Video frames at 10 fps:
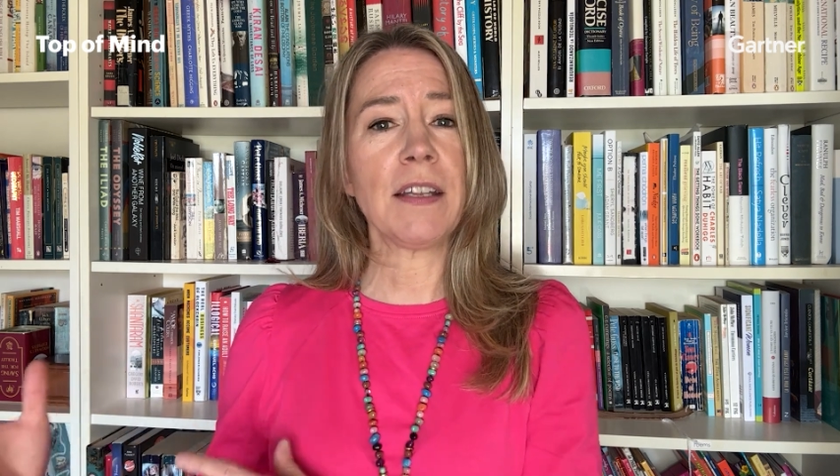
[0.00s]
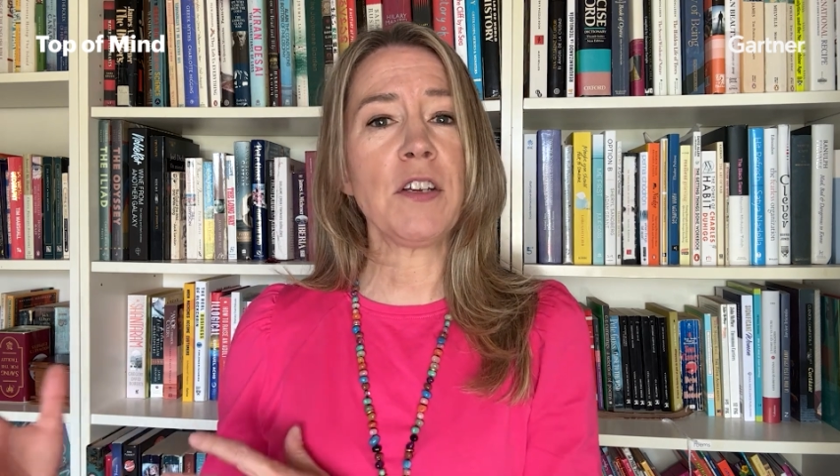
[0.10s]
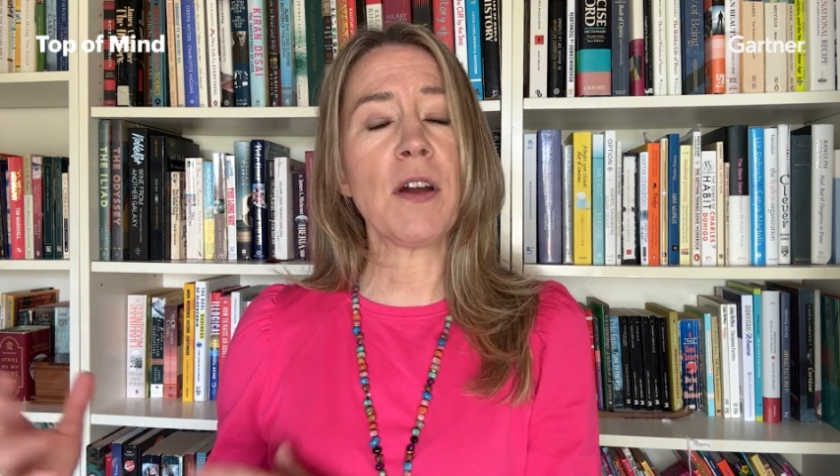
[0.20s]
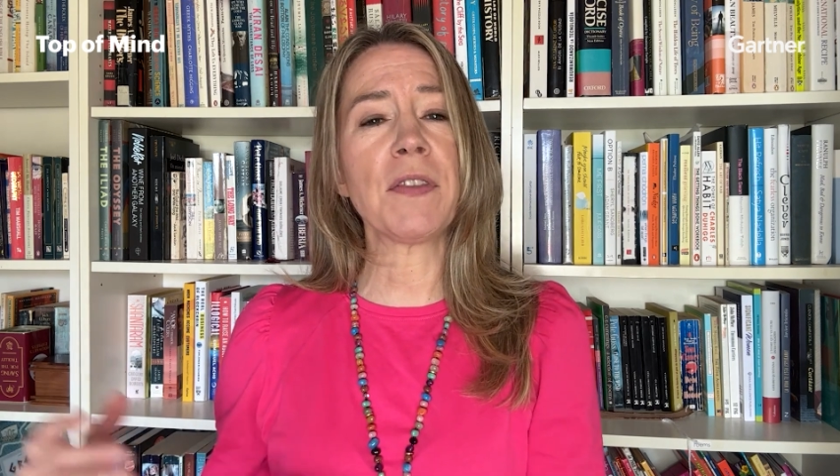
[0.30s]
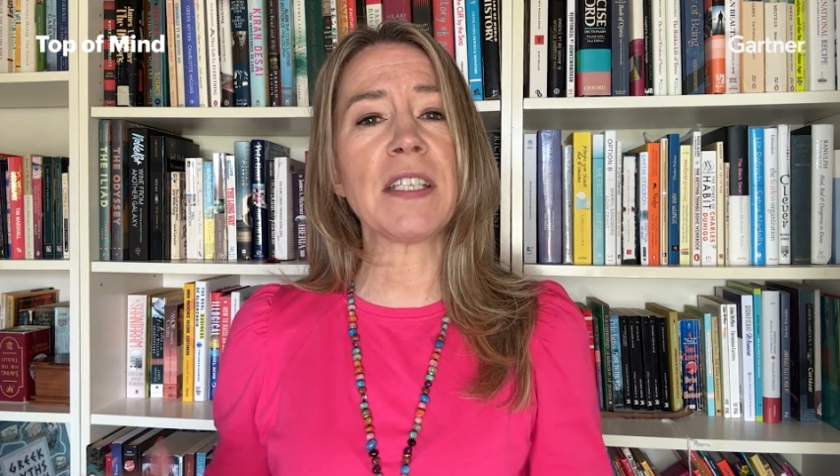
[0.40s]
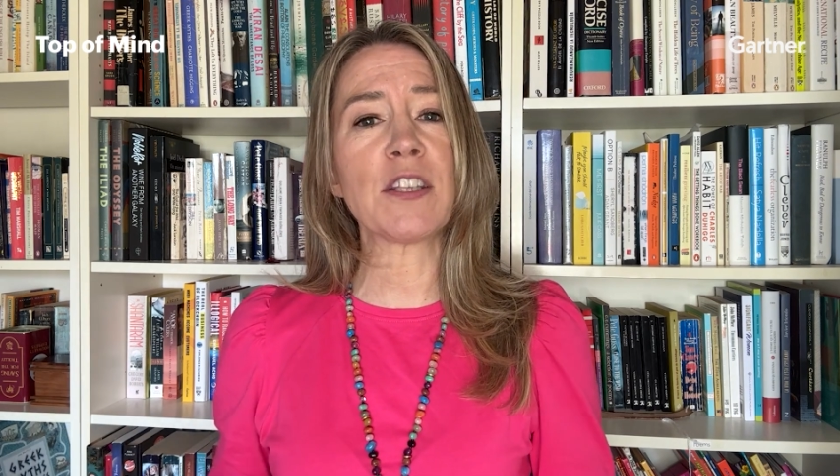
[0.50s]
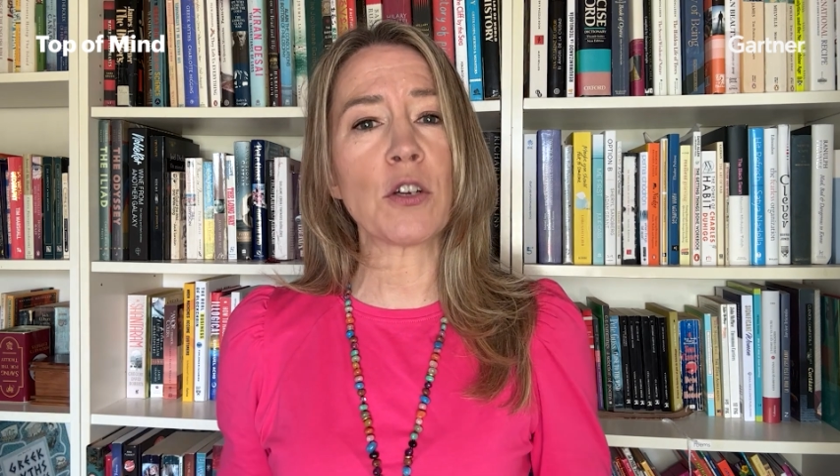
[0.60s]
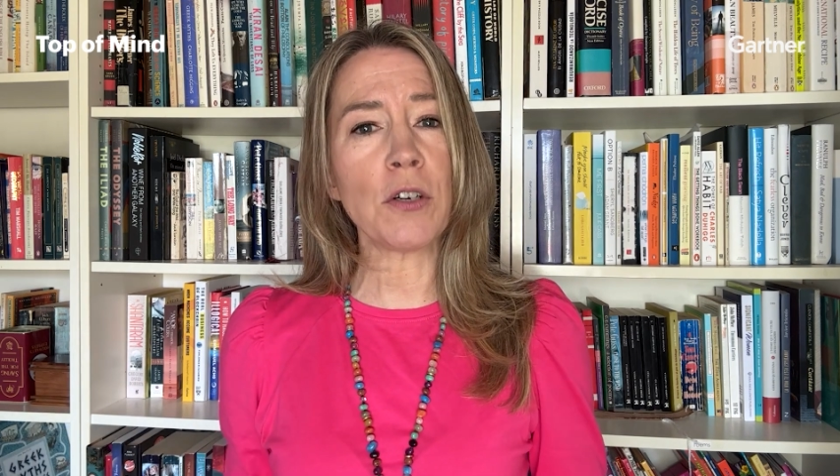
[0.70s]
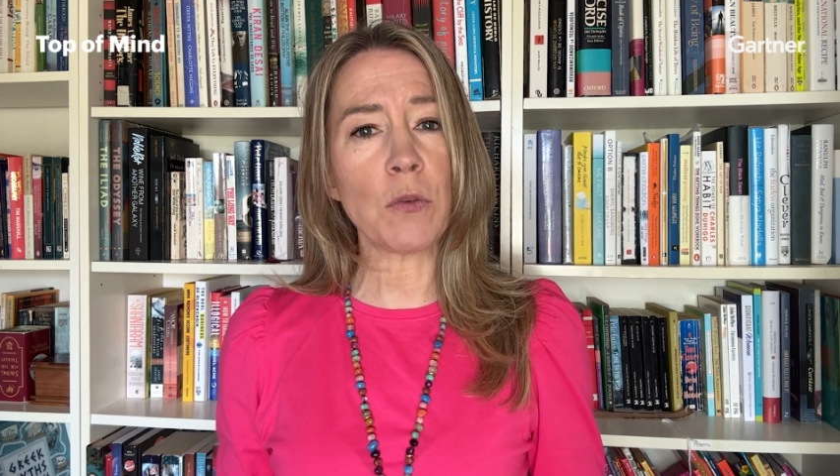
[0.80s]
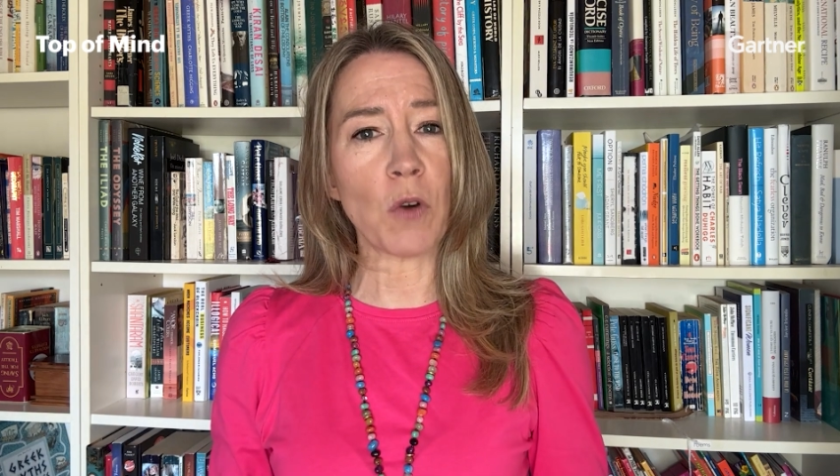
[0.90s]
Then you have this
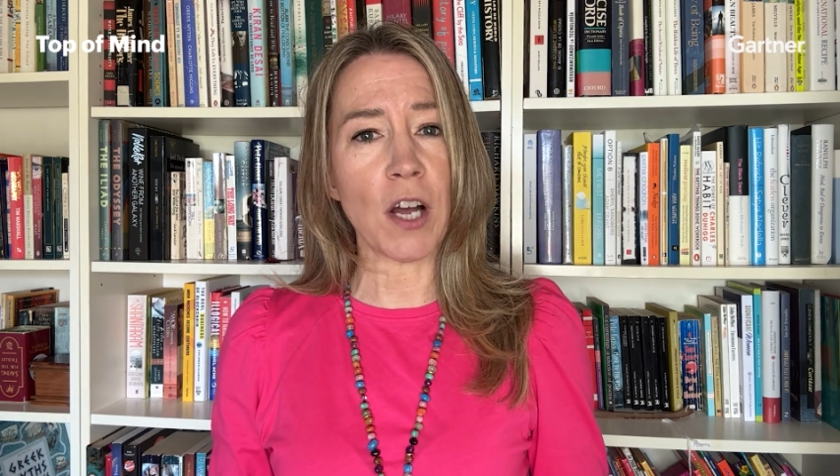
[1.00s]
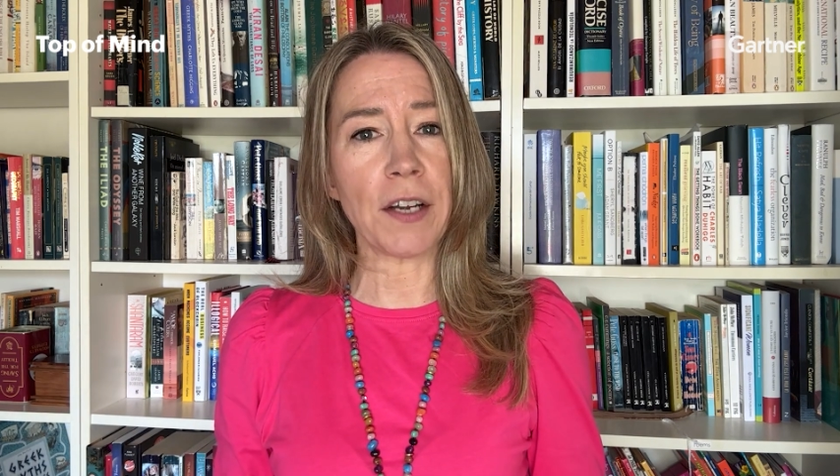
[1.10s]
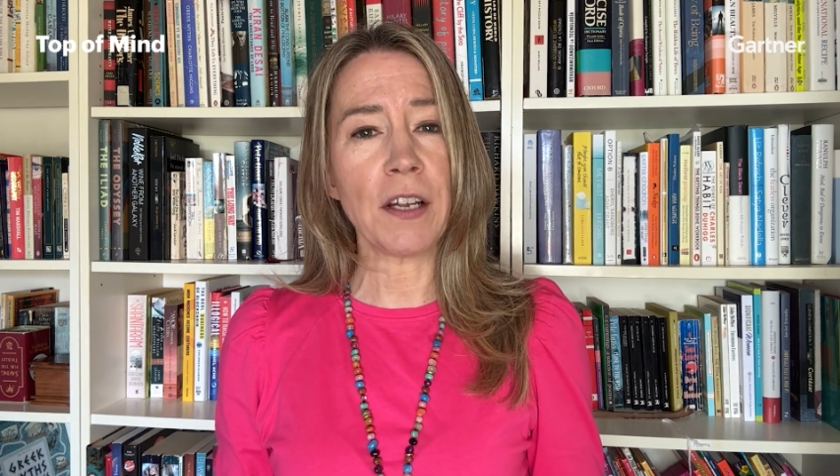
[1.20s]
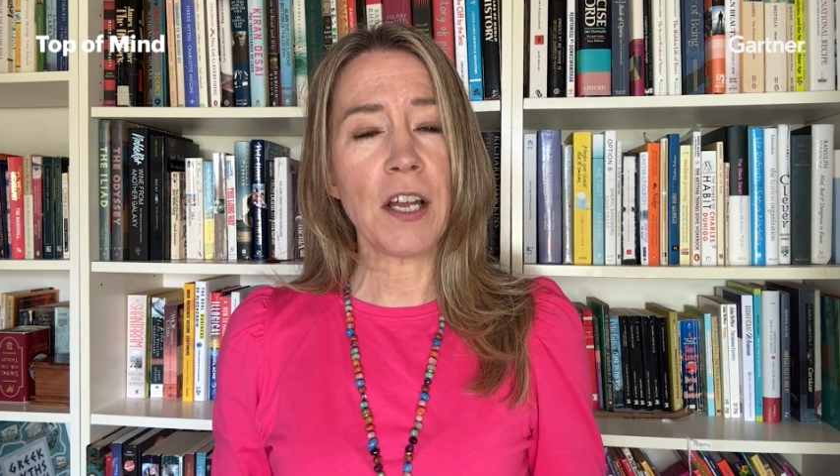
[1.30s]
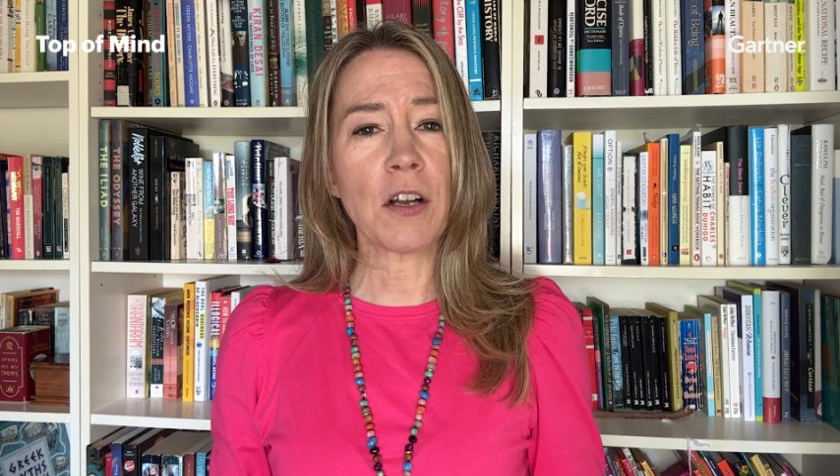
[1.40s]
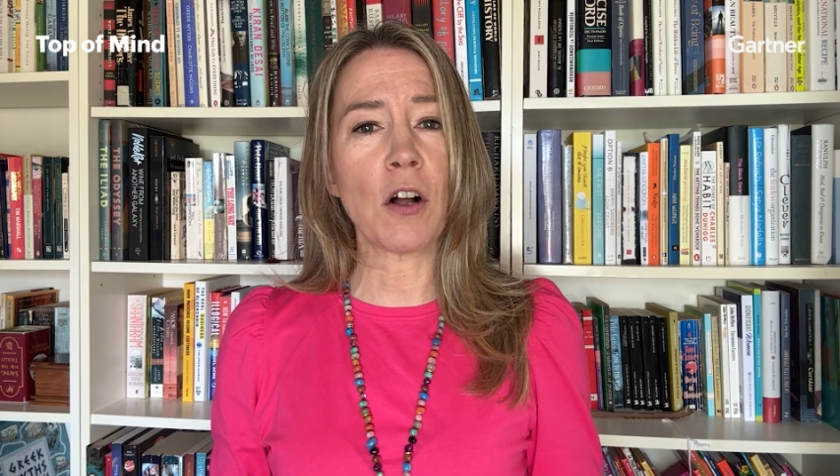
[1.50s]
third one